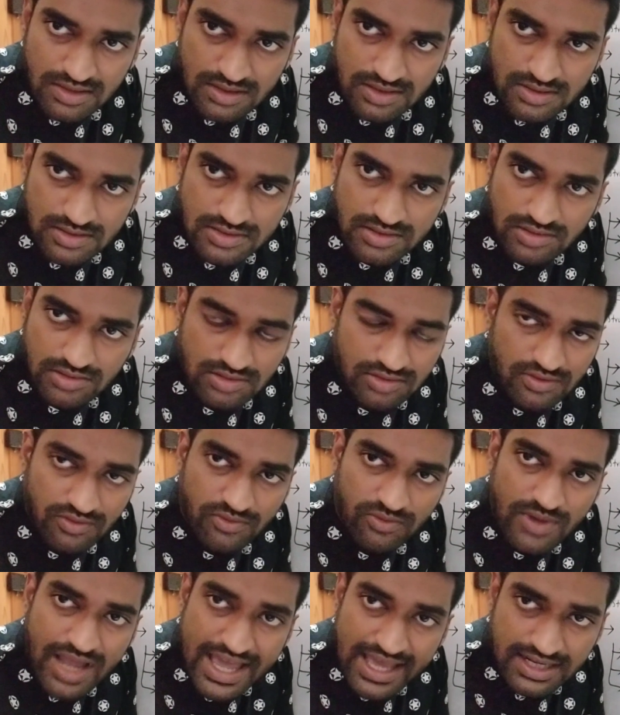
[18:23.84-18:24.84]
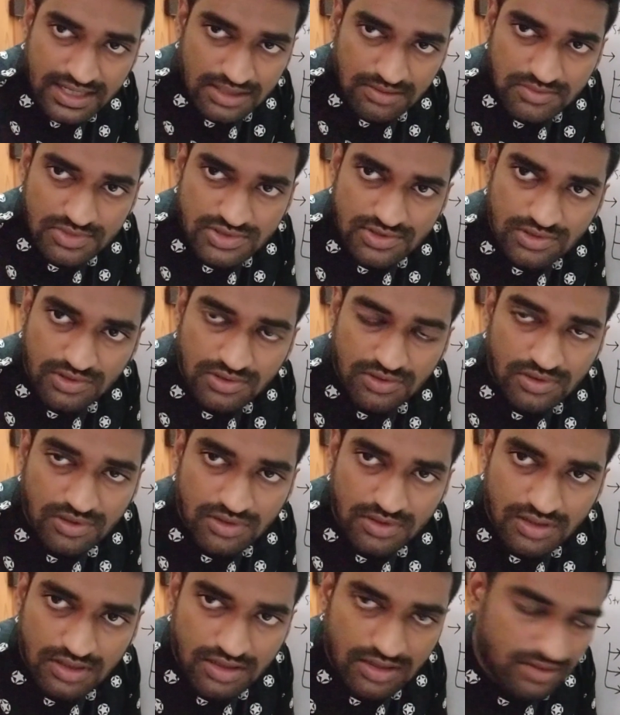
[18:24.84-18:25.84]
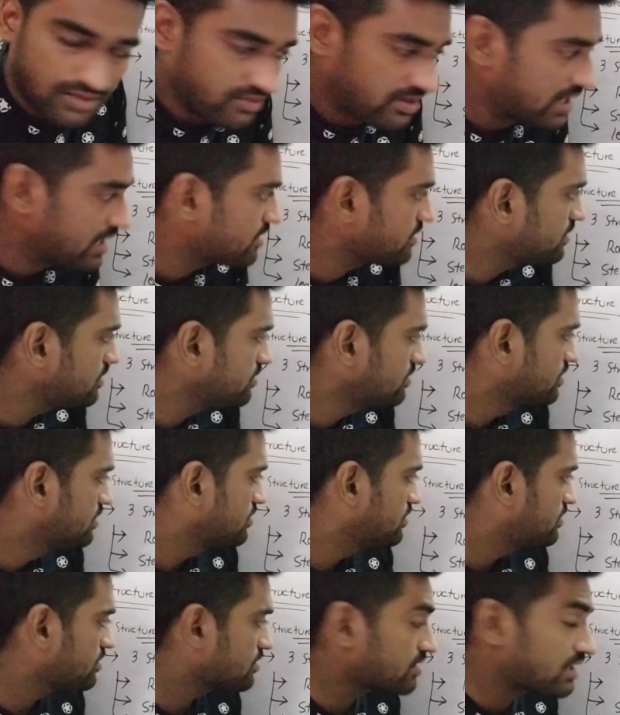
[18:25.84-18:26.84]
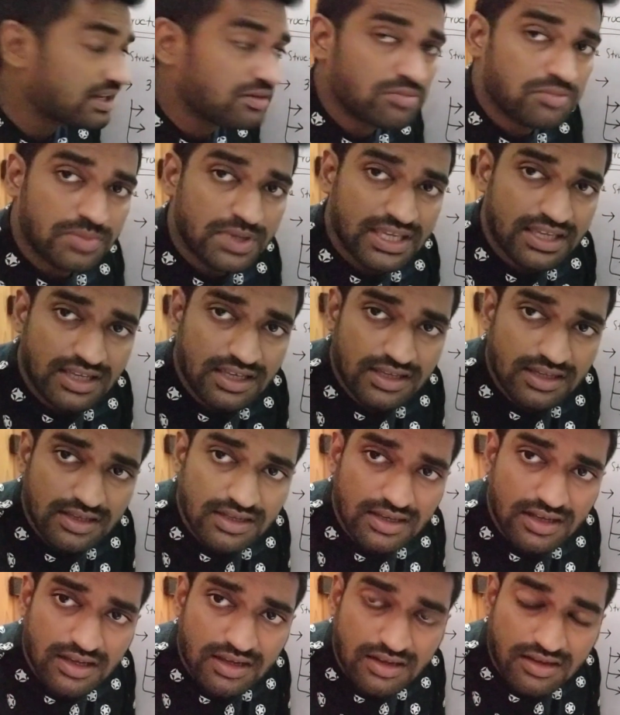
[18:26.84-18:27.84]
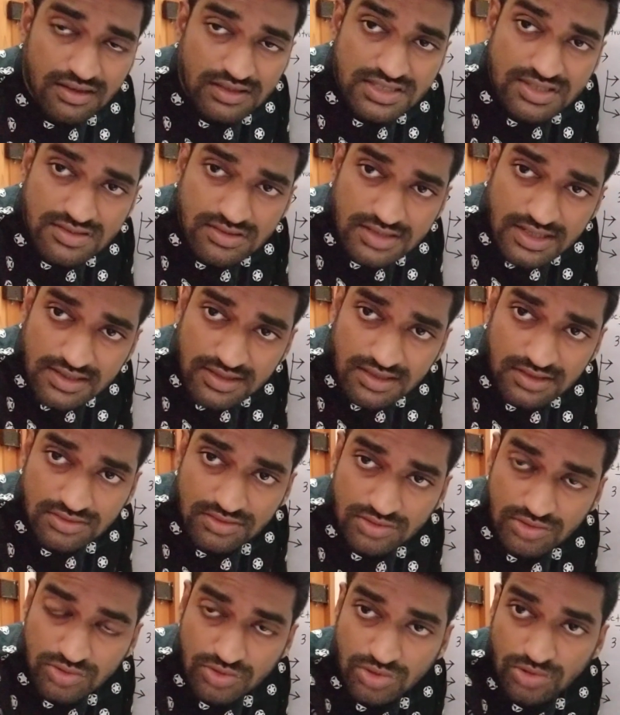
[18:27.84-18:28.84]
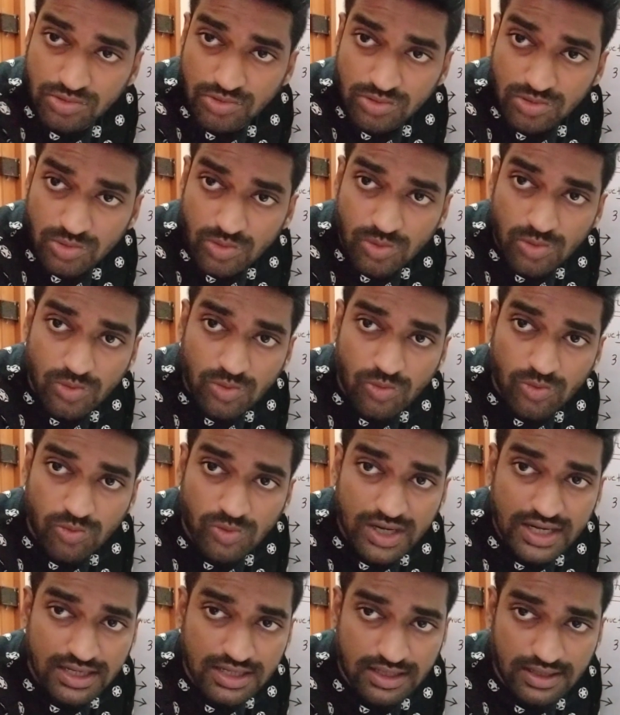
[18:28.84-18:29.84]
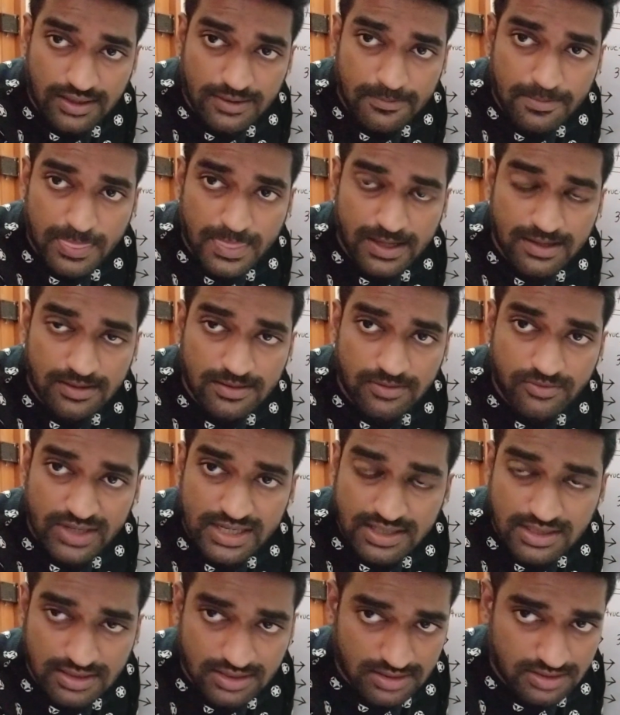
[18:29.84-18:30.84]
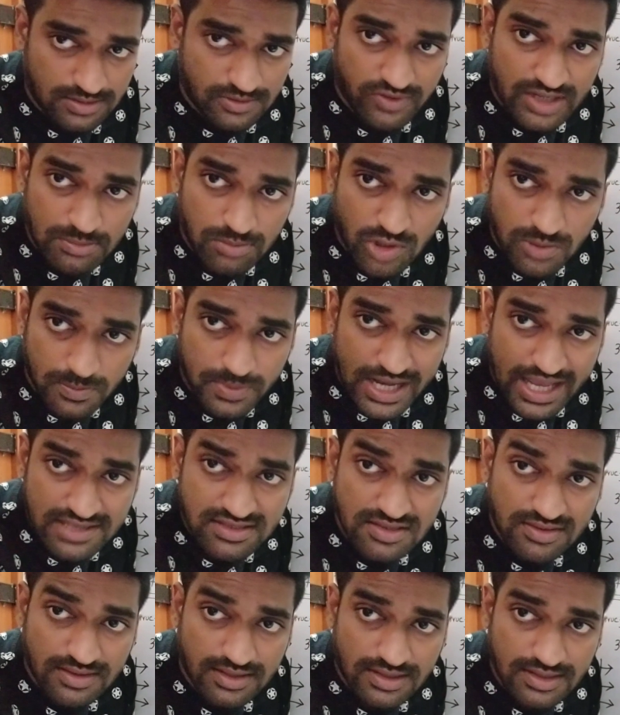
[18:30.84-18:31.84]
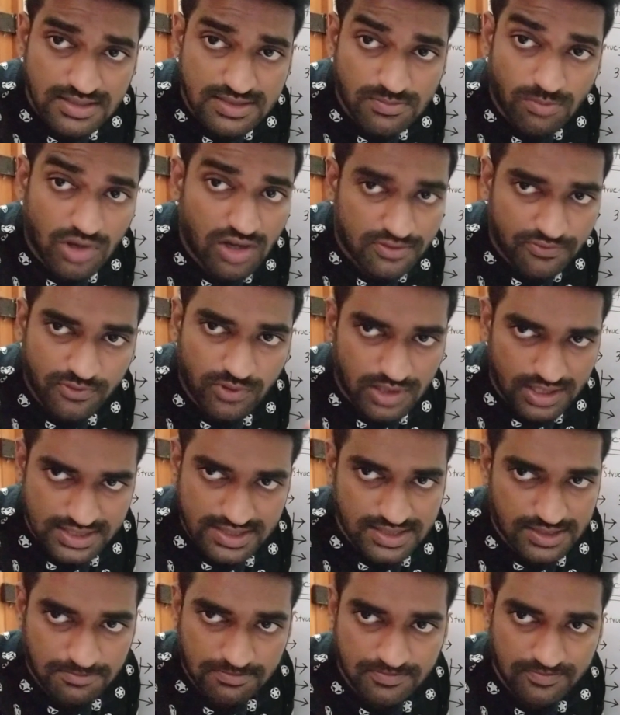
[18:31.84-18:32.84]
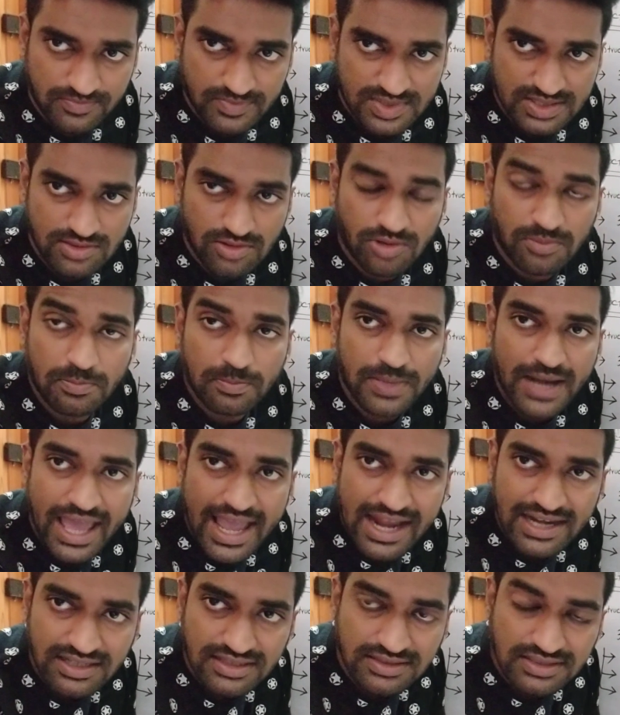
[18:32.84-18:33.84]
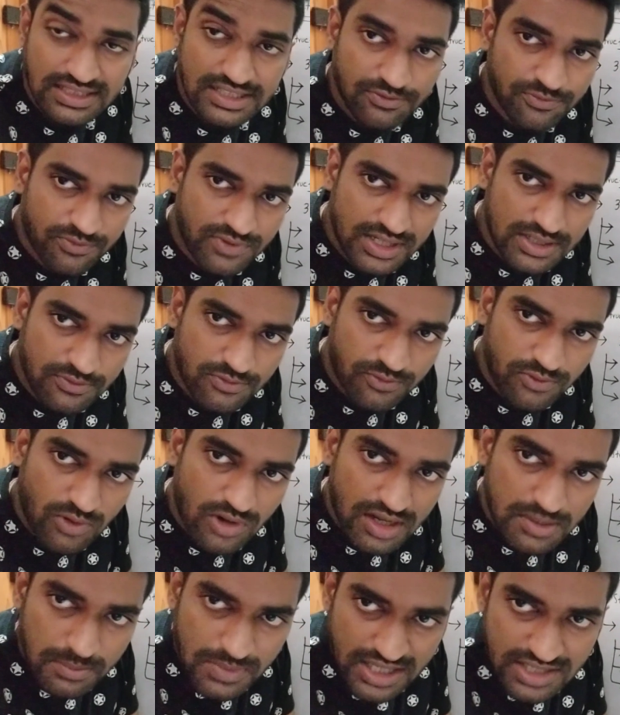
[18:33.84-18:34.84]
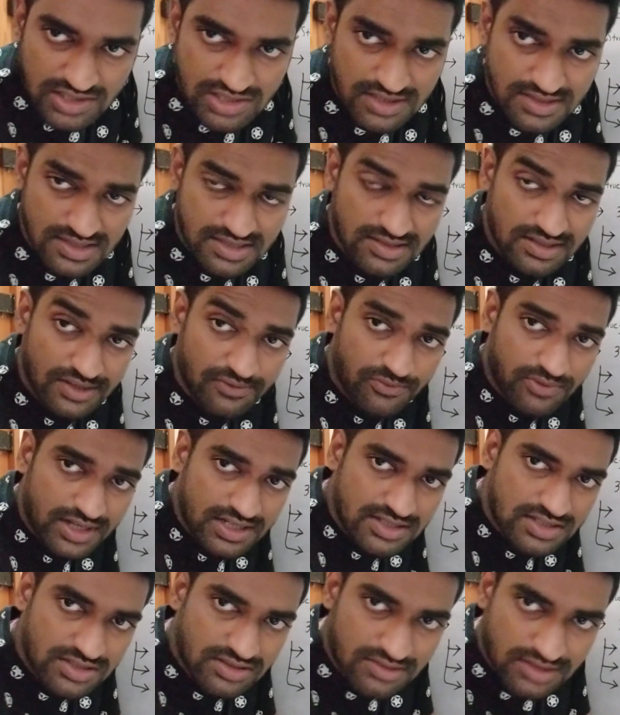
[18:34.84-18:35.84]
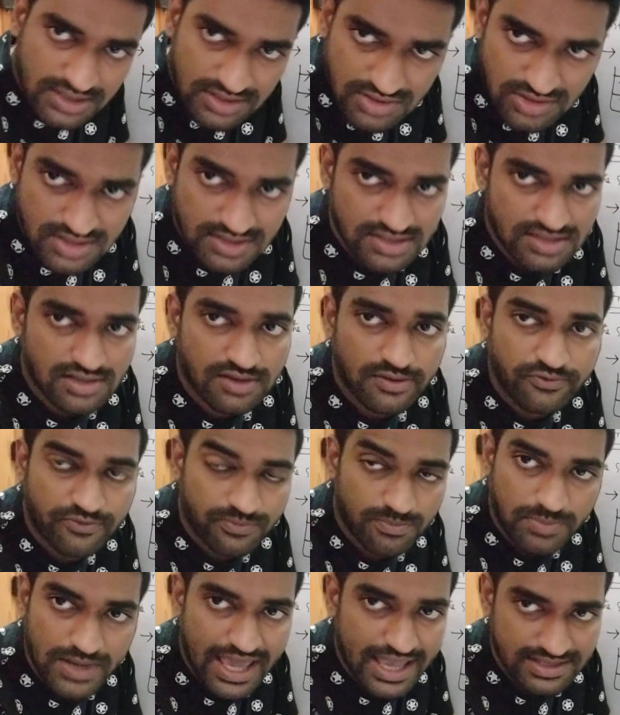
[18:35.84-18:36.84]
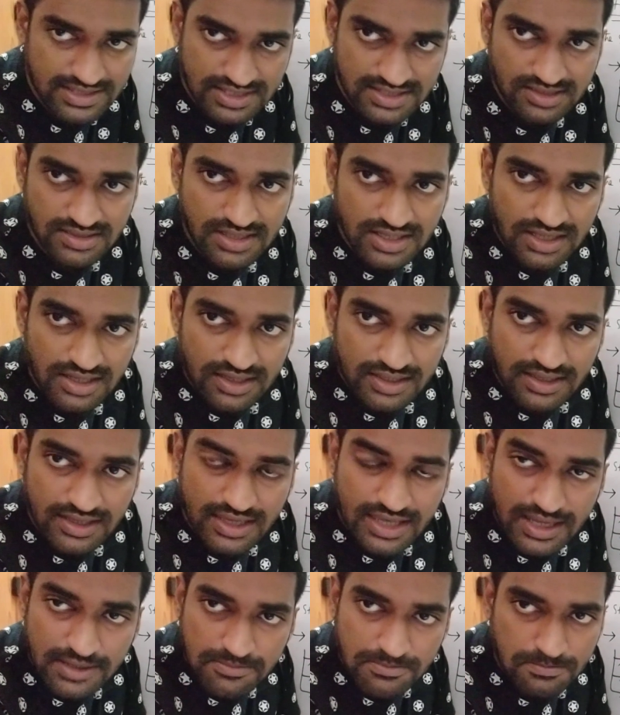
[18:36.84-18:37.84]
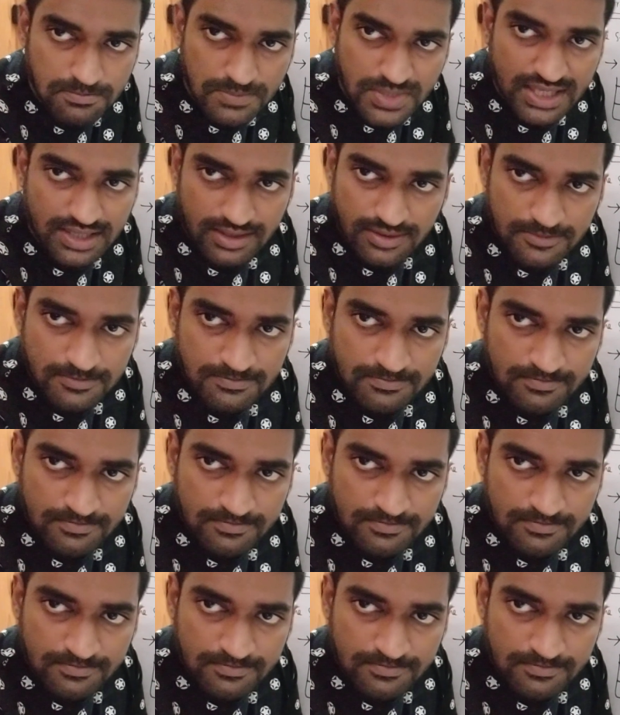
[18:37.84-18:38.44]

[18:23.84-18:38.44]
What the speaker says: So vary. So vary can be studied through one more branch, that is morphology. So plant different formations, different structures of plants can be